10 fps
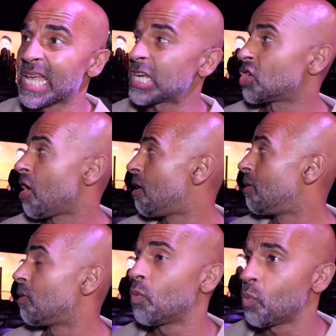that shot,
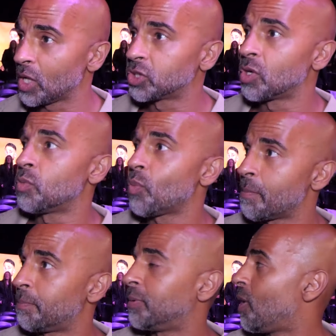well done,
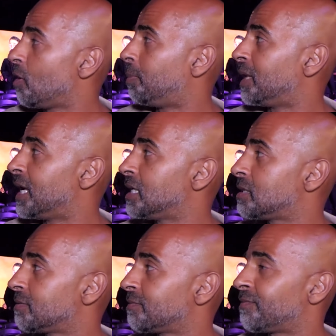well, played,
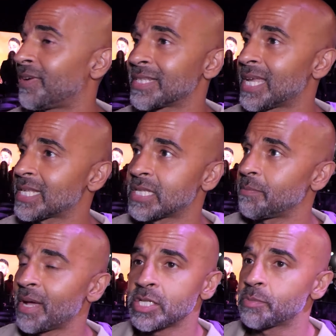fantastic
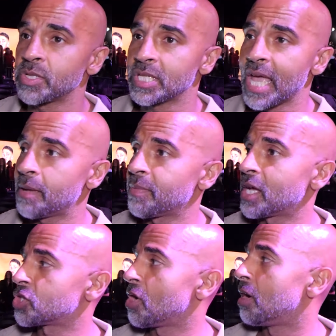management to get him
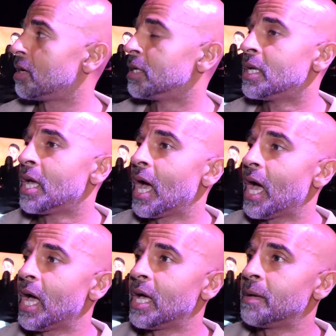that shot.
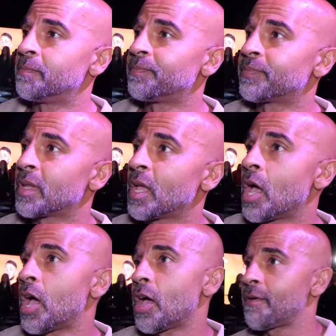Um,
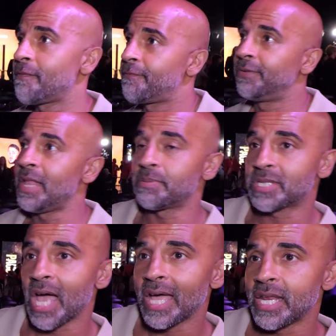Flip
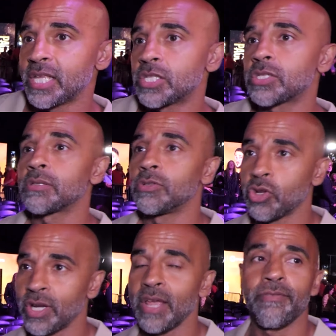side is
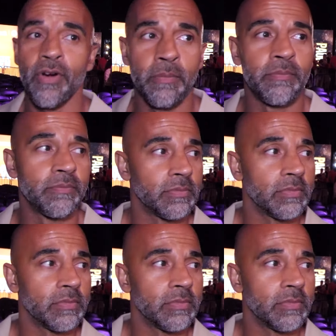looking at from